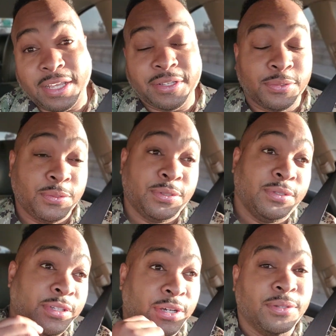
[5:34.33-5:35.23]

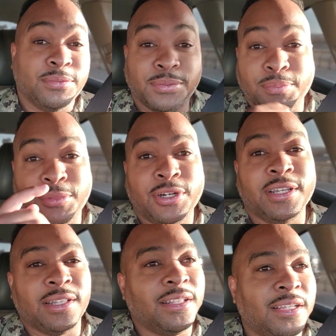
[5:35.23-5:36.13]
You know,
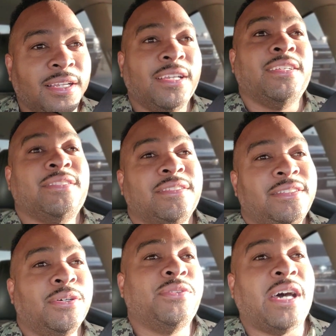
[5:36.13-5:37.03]
boy,
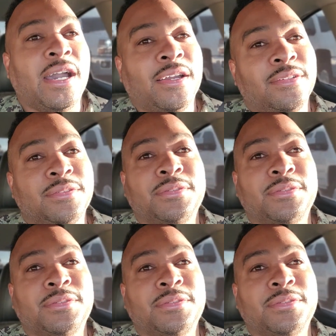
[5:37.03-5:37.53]
still tired.